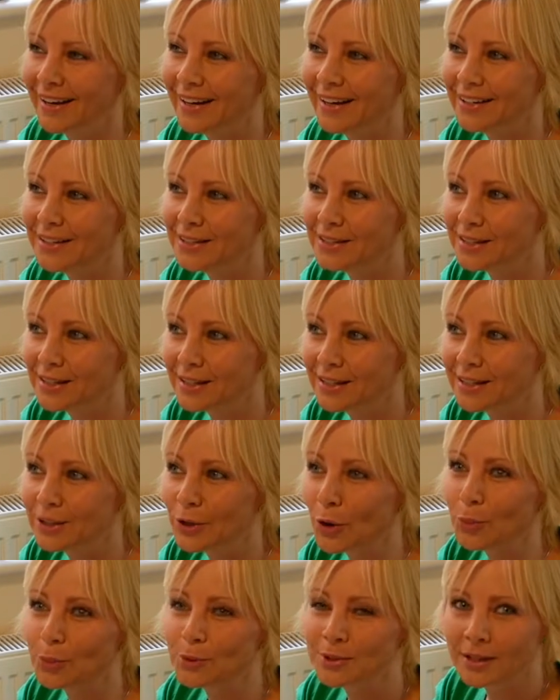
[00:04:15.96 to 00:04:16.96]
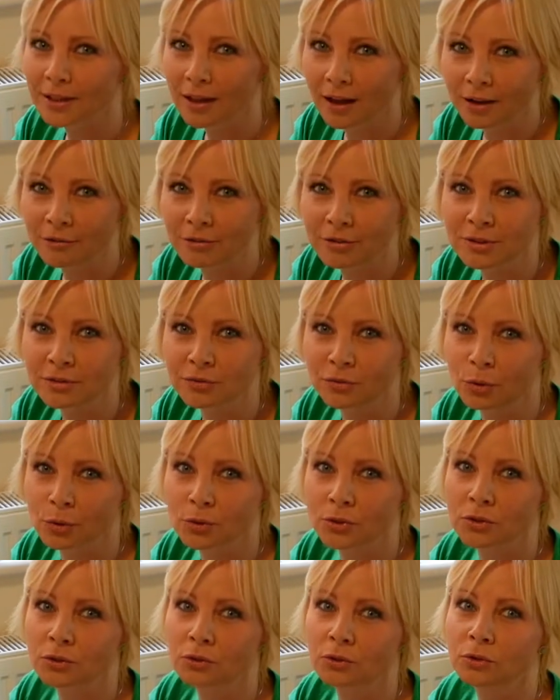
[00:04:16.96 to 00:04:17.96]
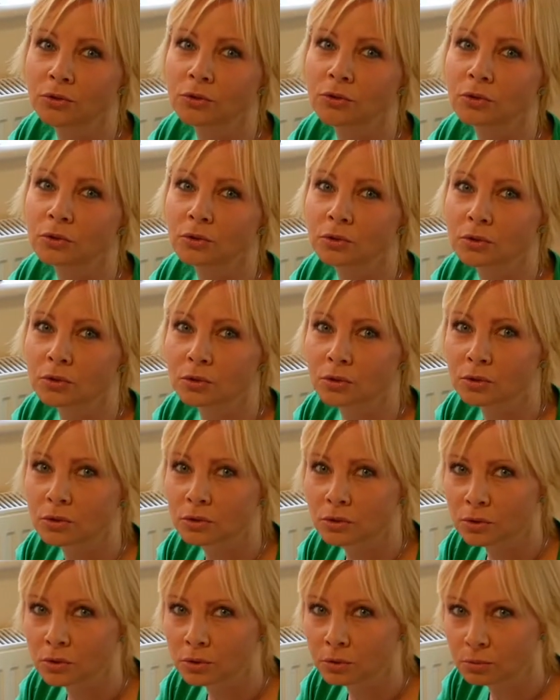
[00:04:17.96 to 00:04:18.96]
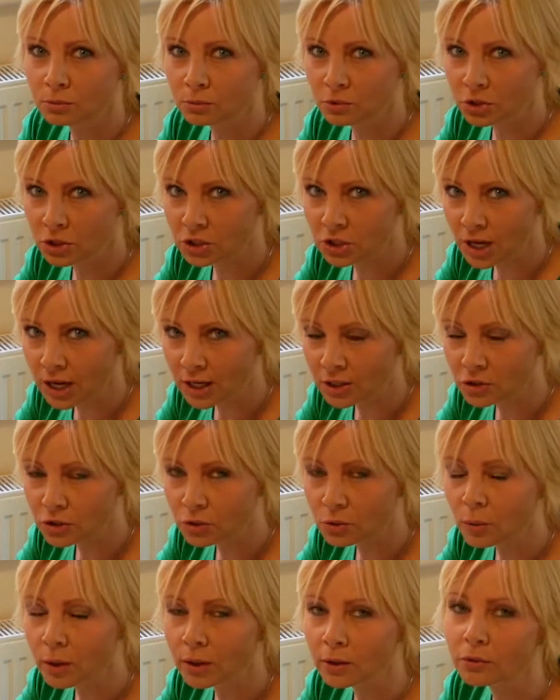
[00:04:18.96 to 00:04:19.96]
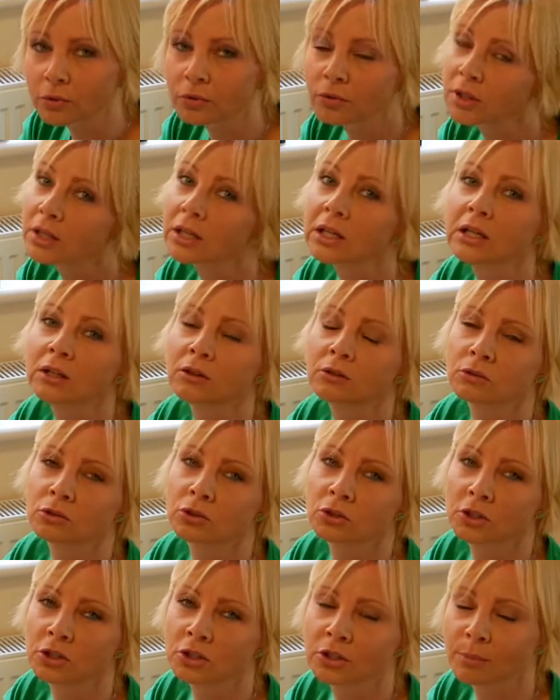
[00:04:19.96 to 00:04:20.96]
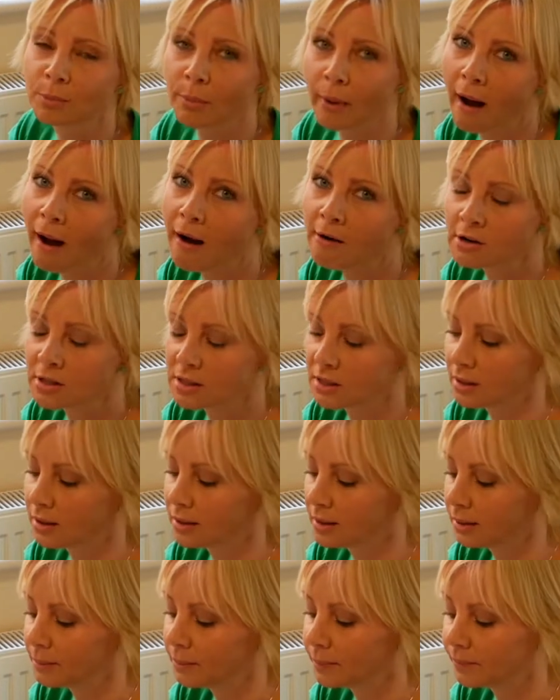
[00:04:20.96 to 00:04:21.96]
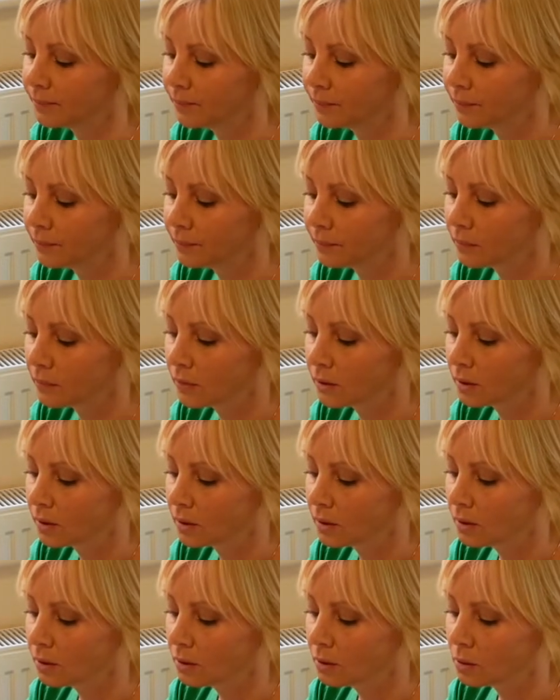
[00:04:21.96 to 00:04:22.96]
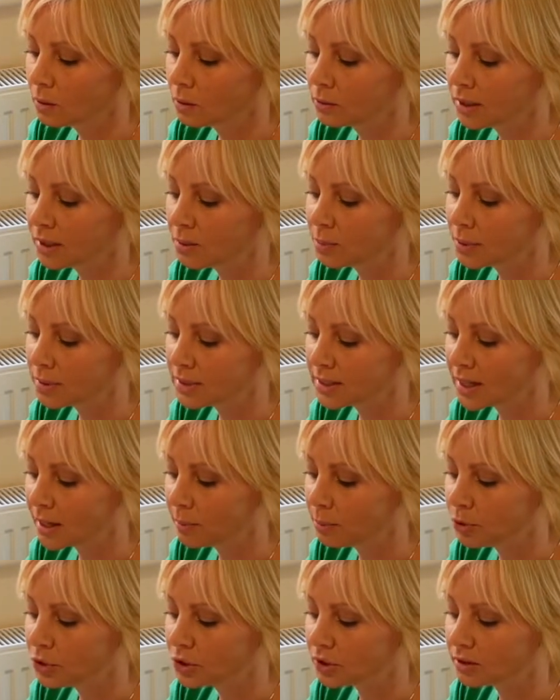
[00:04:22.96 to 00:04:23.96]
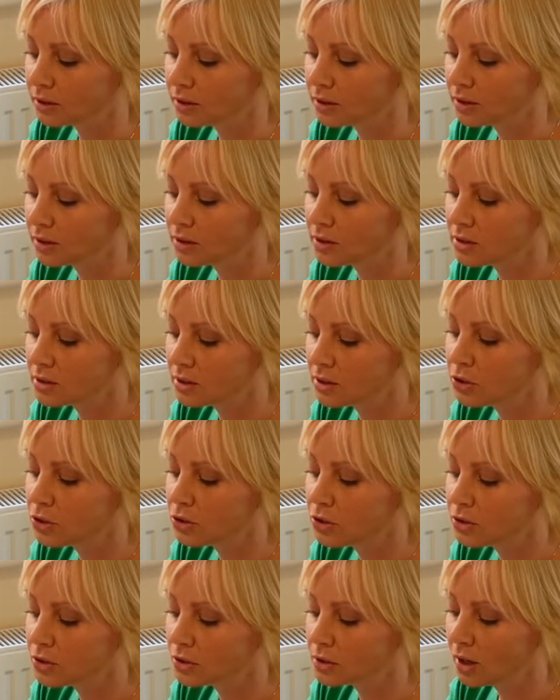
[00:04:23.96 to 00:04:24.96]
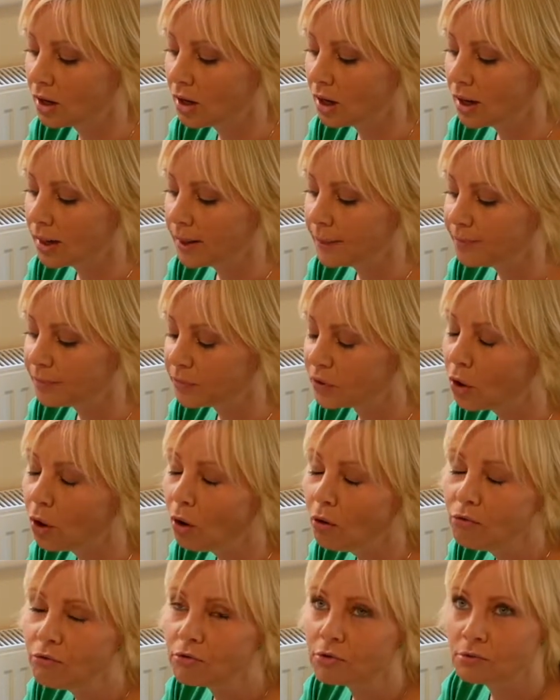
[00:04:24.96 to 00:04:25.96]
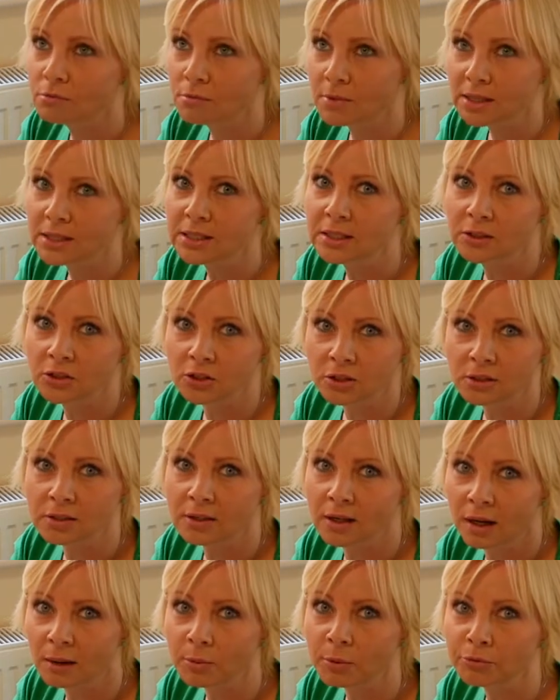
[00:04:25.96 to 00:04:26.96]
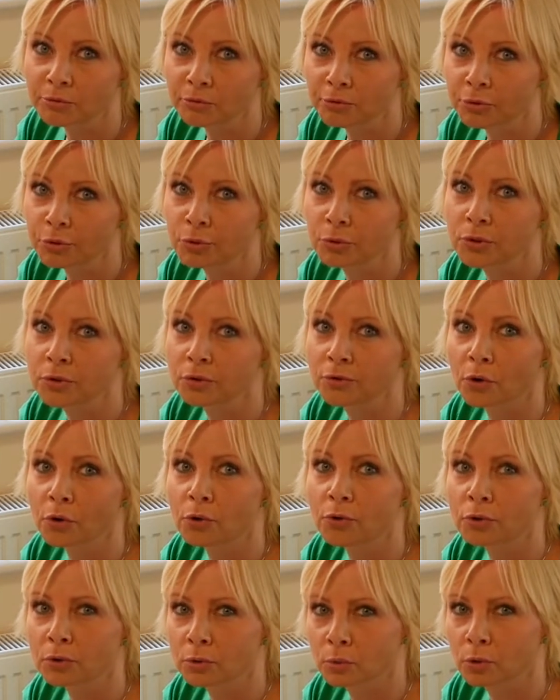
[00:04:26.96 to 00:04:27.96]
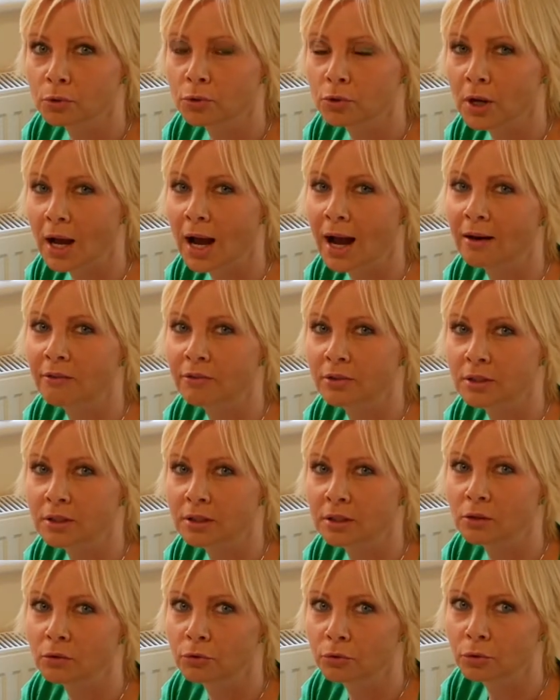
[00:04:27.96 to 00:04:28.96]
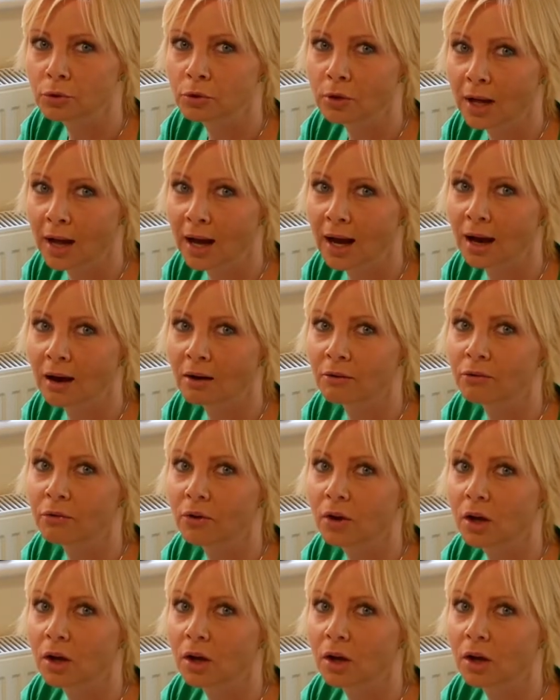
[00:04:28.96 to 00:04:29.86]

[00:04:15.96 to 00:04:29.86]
it's almost life is forcing you to change your way of thinking, or change the paradigm or that perception. It's the overall message is coming through to focus on what you have instead of you don't have.